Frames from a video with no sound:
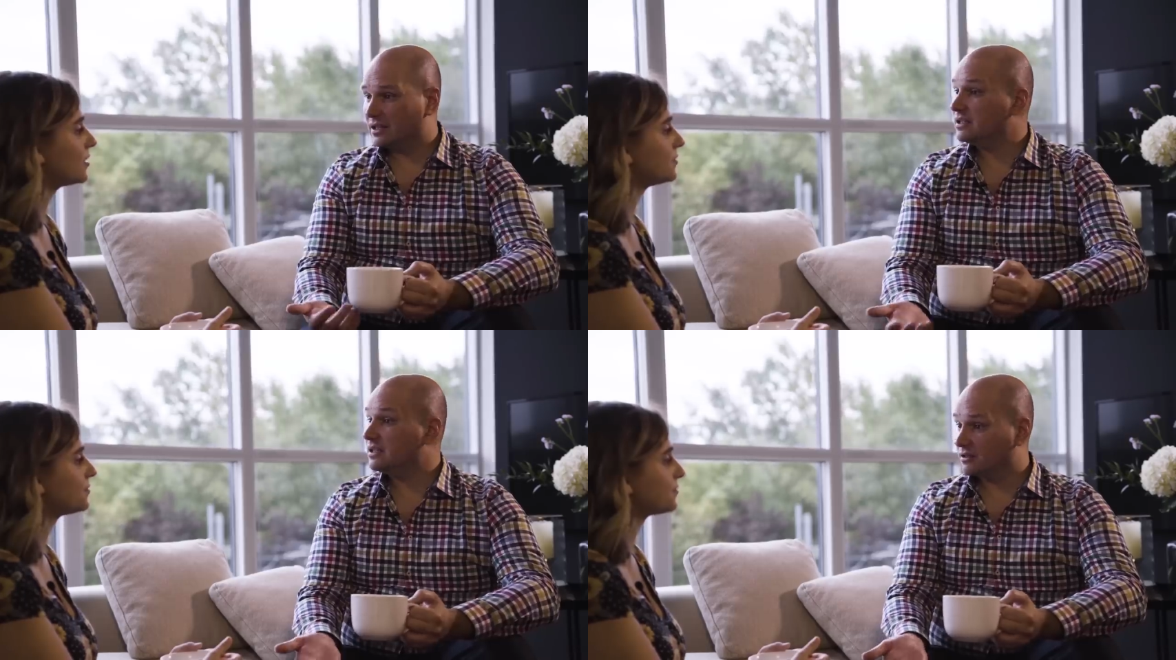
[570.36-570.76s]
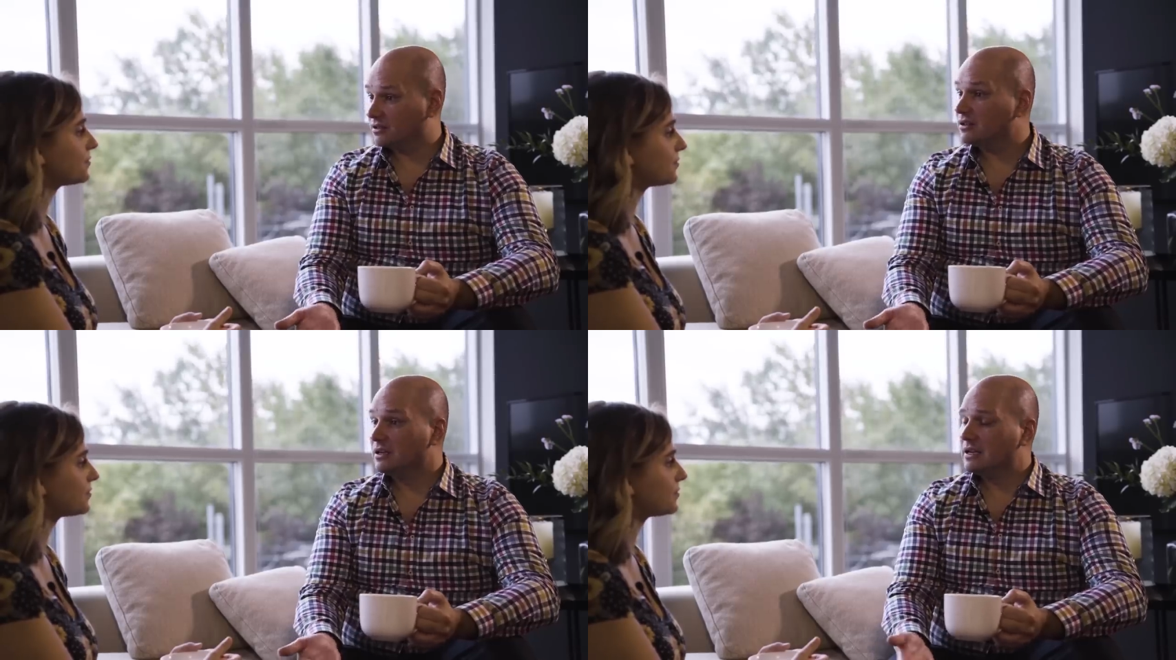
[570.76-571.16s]
Speaker 1: in a
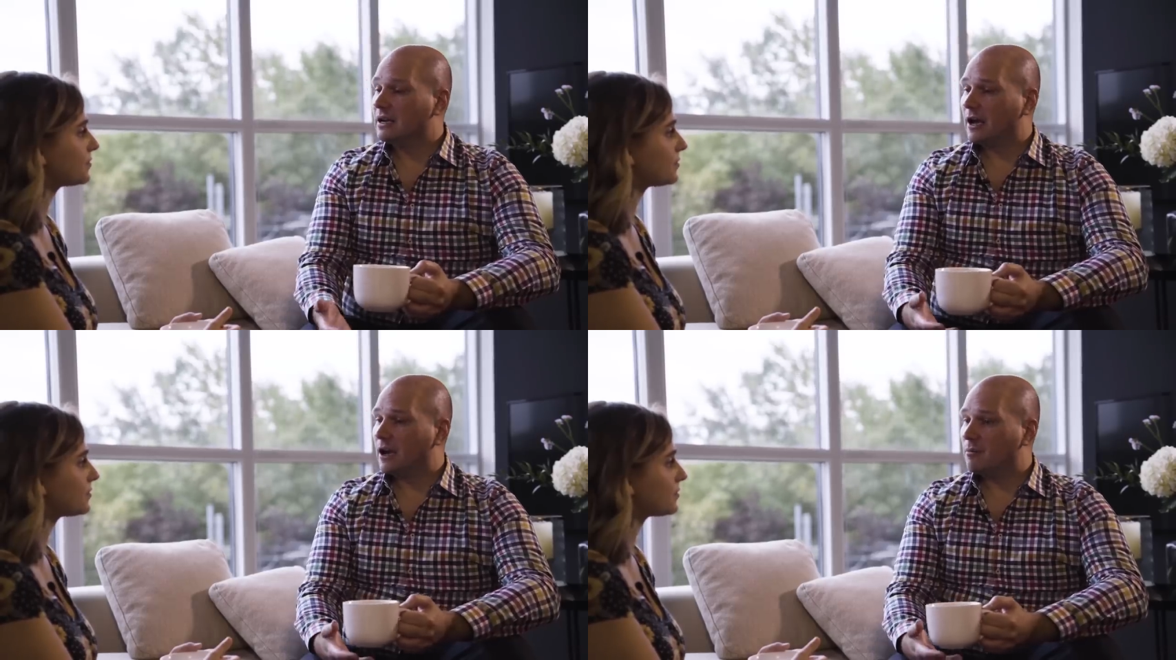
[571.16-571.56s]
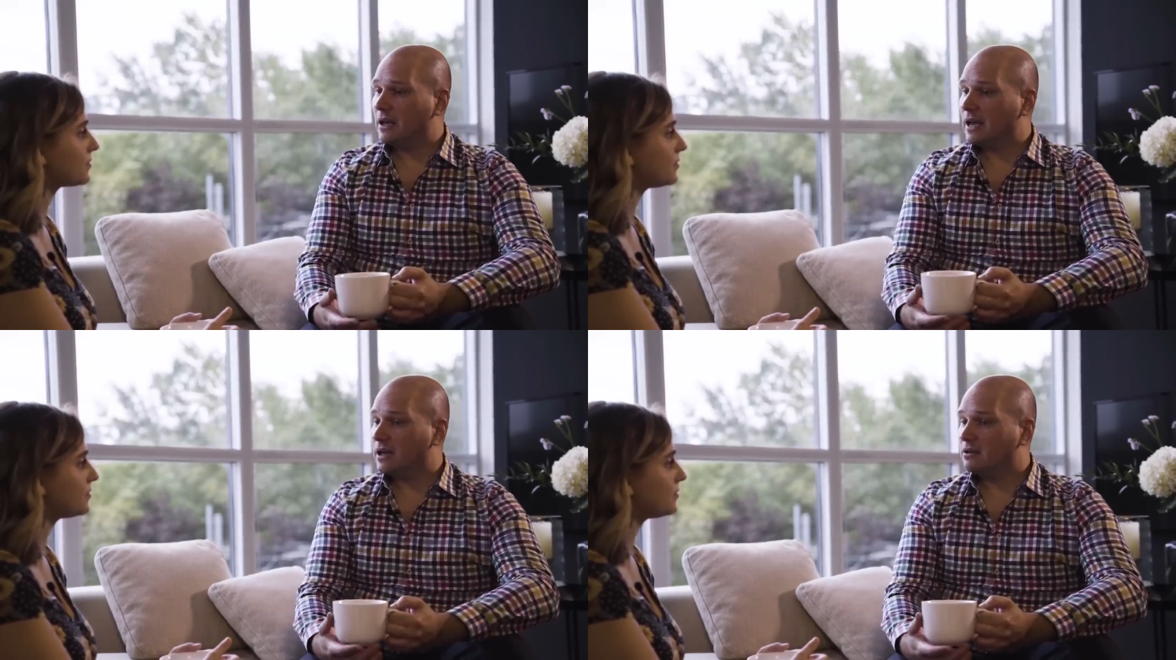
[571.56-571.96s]
year,
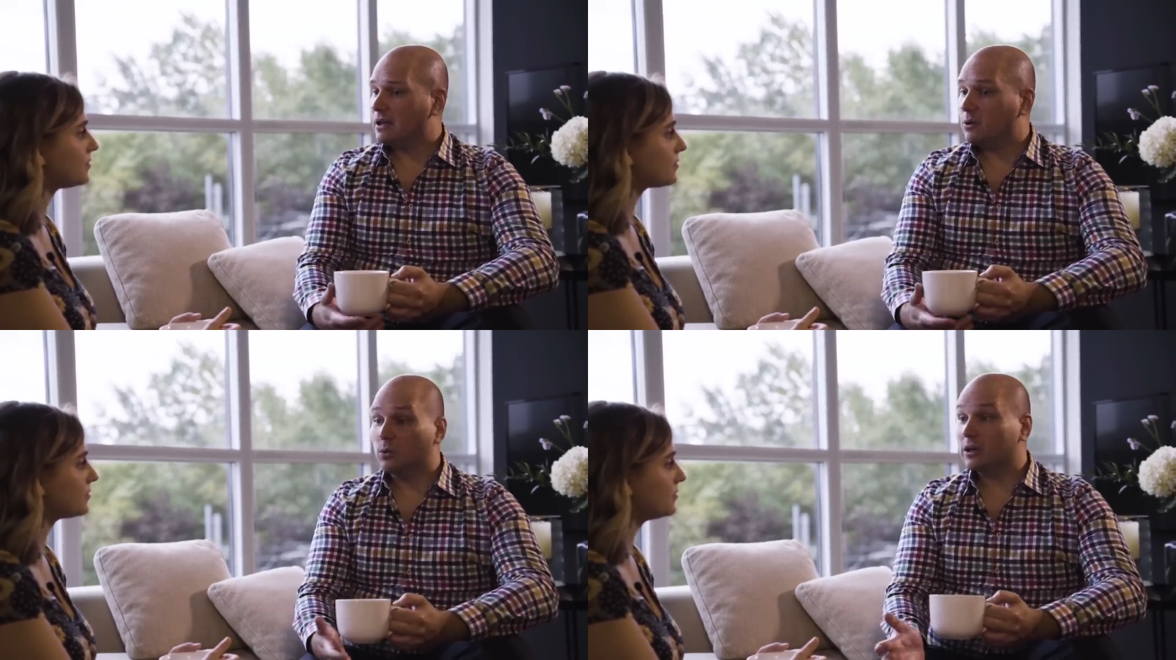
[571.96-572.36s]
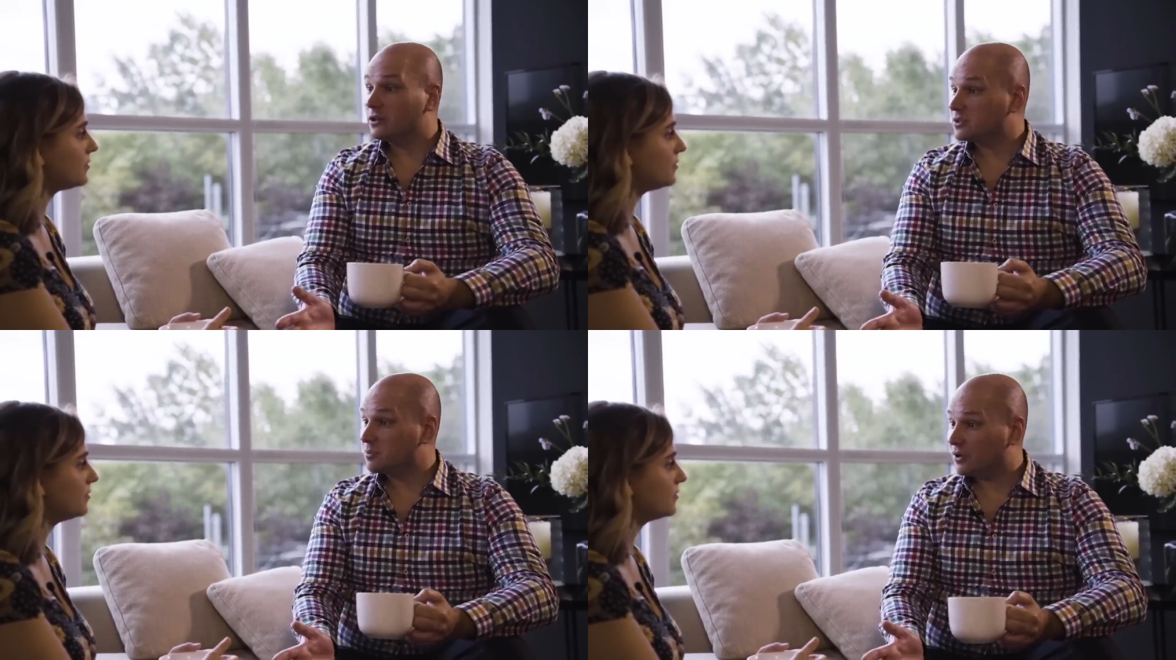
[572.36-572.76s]
and we're
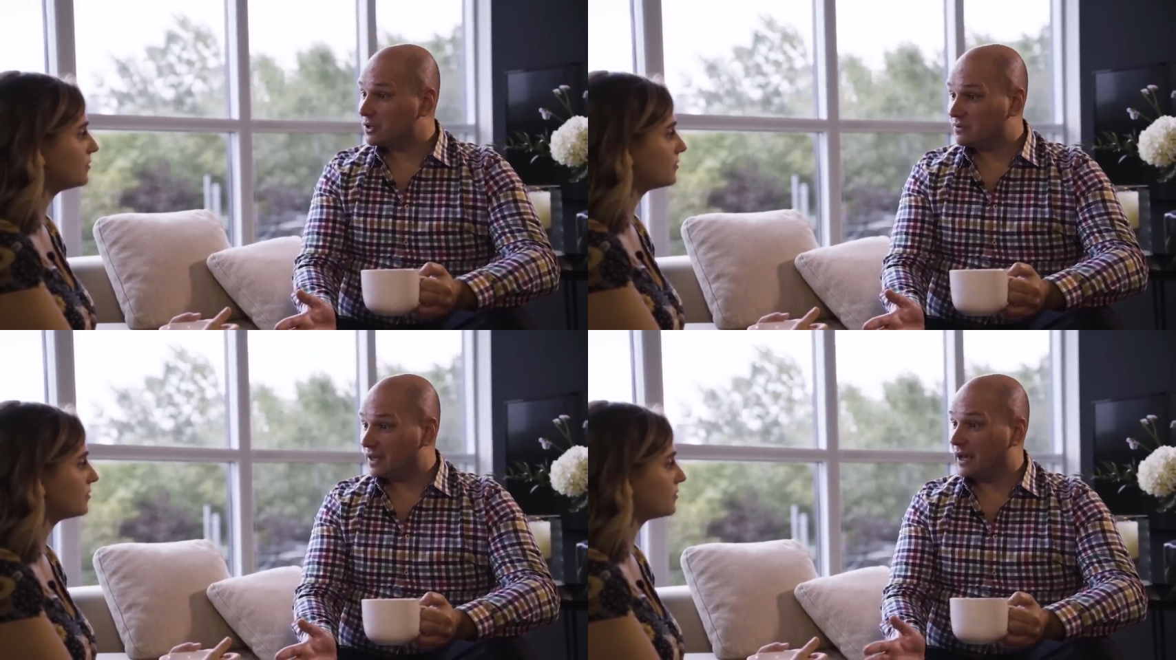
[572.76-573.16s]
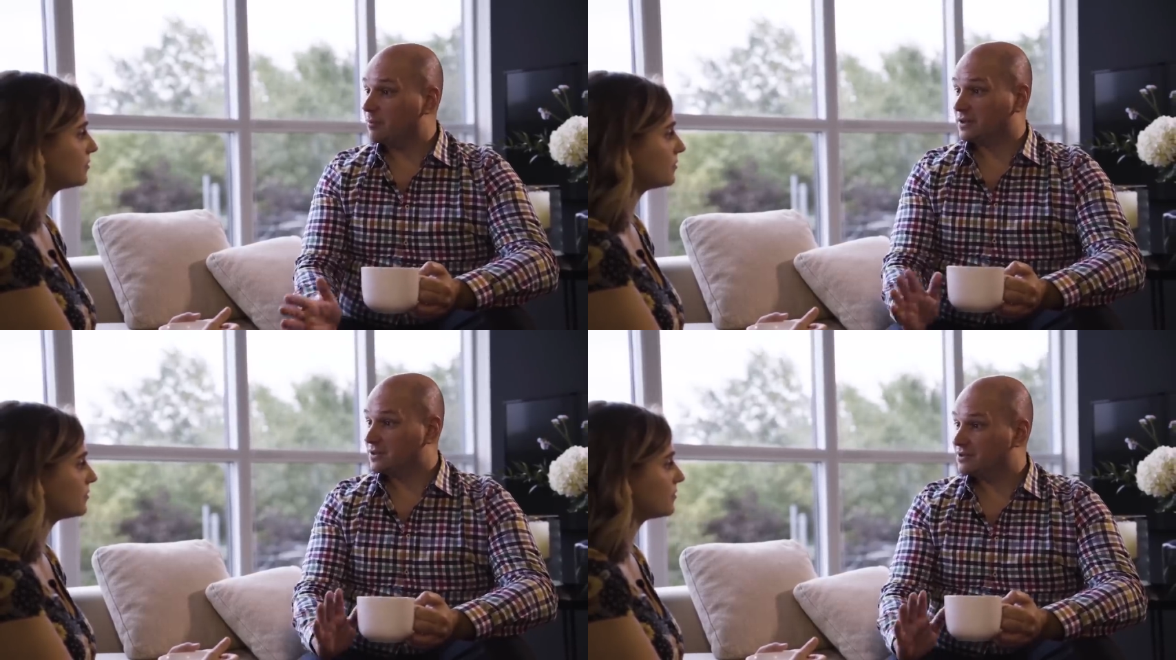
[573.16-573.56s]
here to support you if that
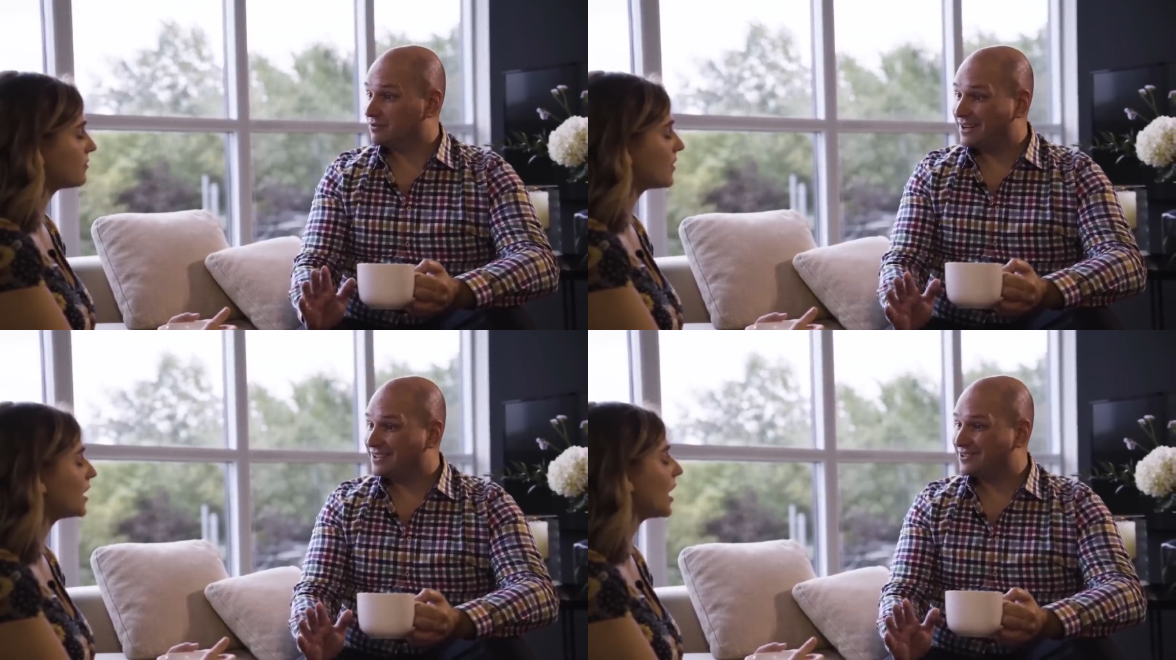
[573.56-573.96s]
happens, right?